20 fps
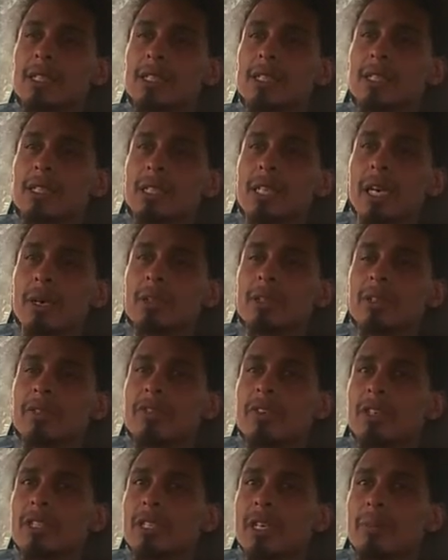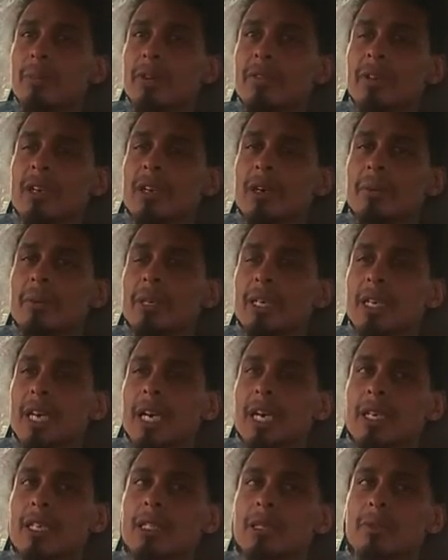Yeah, that was her first time ever coming to
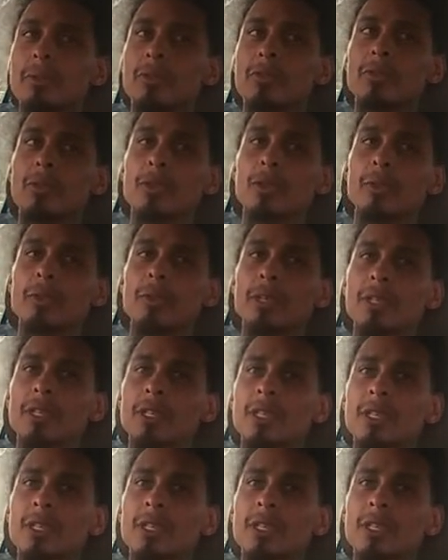Dallas and performing.